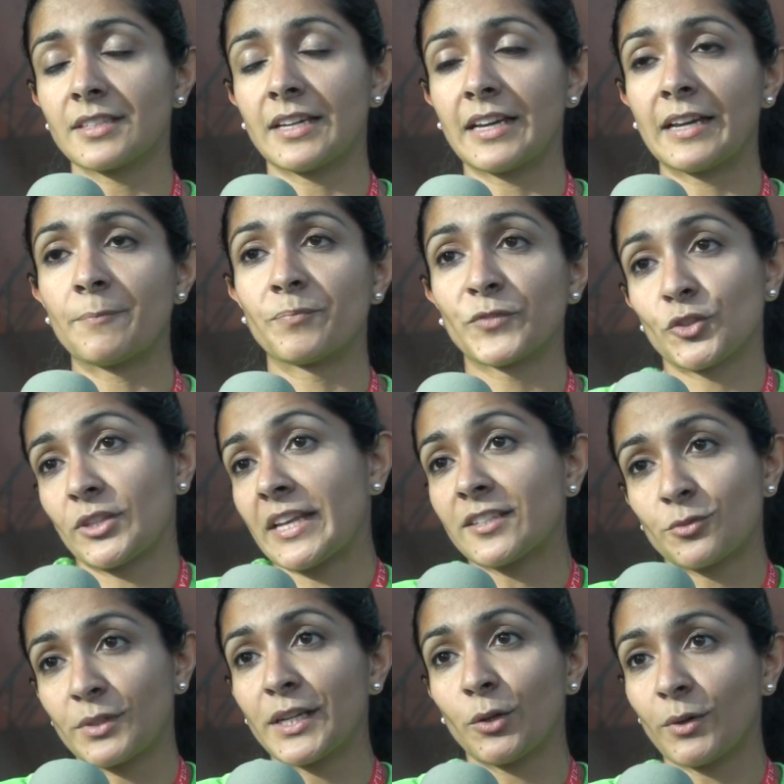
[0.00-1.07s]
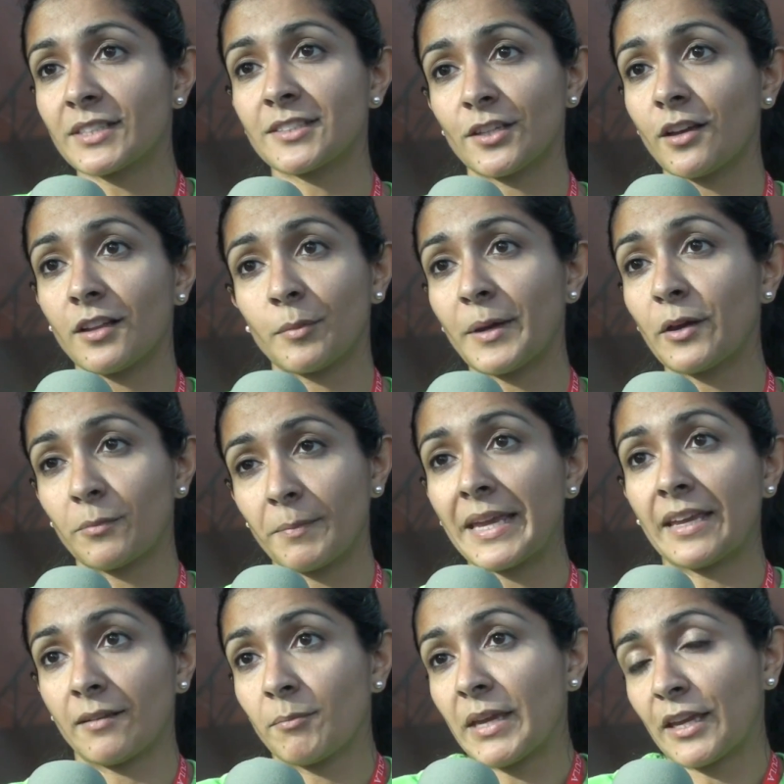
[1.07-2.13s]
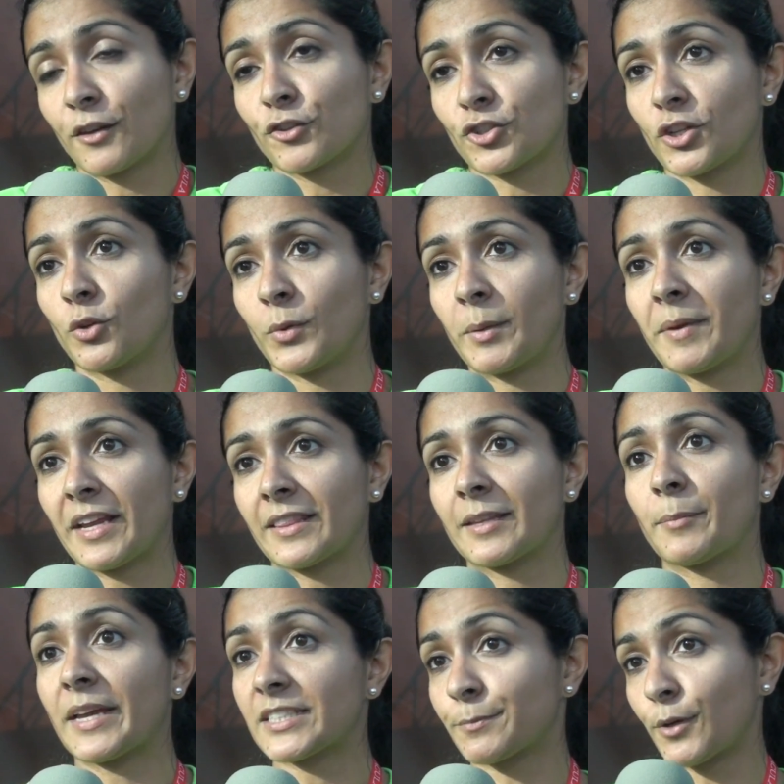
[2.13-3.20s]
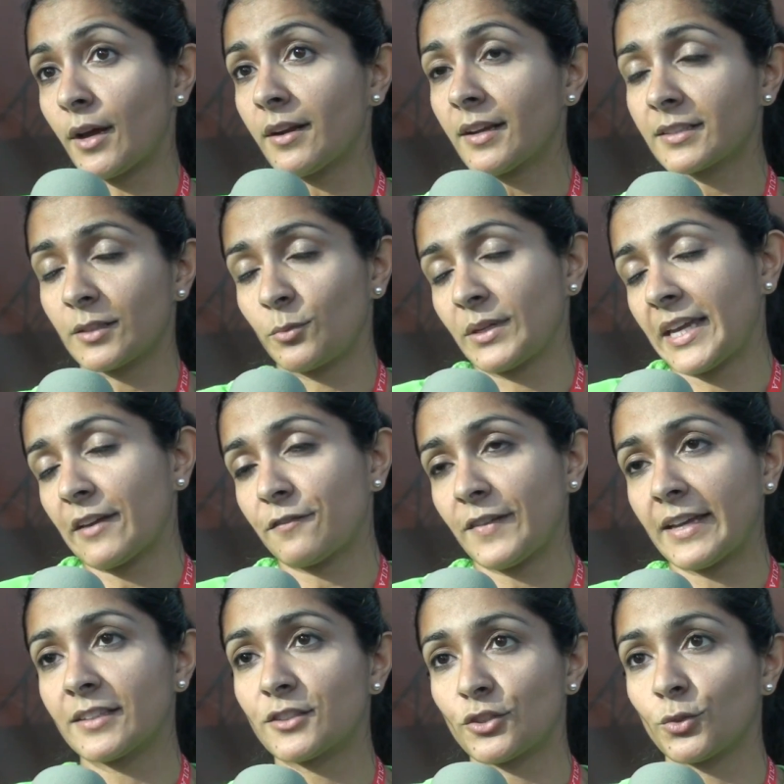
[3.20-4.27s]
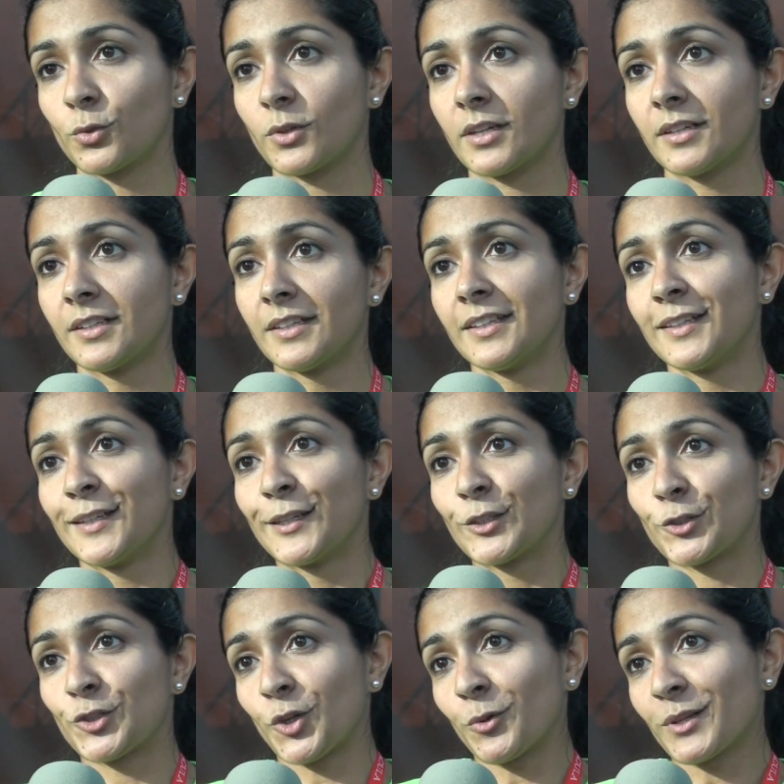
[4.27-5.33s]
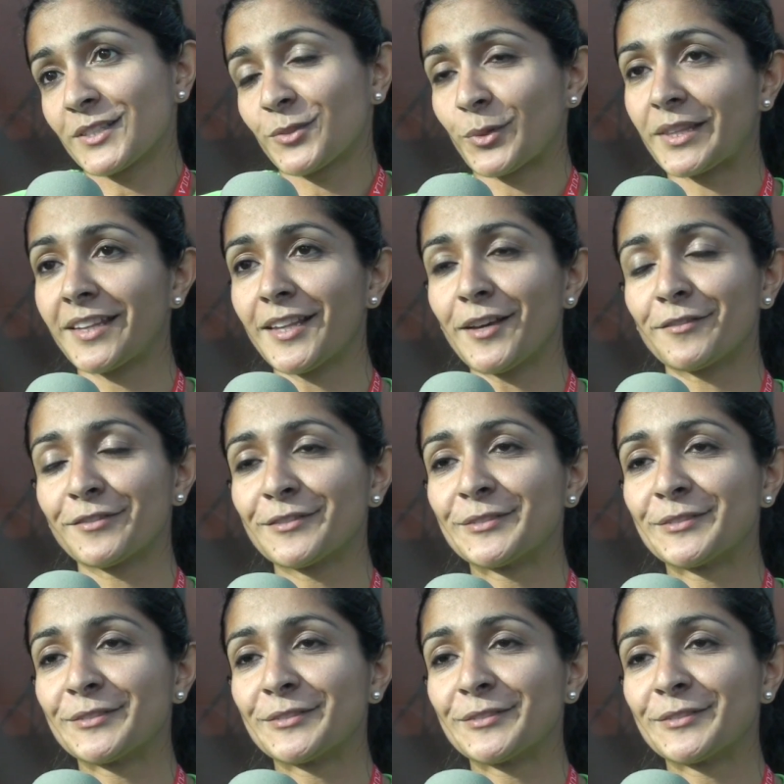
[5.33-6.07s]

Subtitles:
So that's really what's all about, making sure we're making the best product and we get fans to show us what they love.